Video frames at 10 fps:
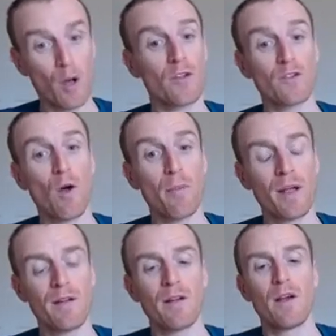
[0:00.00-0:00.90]
Put a
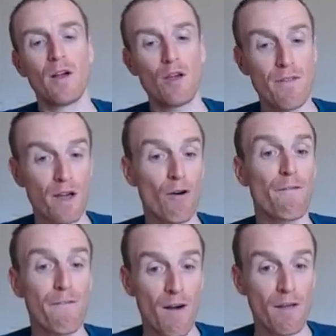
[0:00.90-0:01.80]
stomp in. You've then
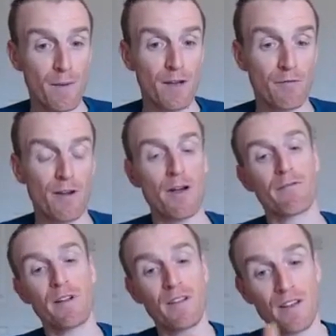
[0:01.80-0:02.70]
got 5 minutes
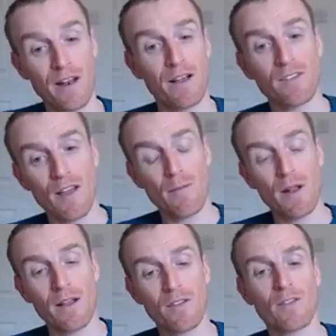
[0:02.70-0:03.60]
recovery to the next 10
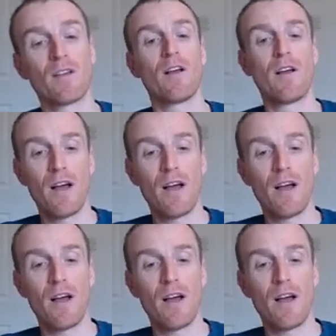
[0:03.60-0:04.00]
minutes.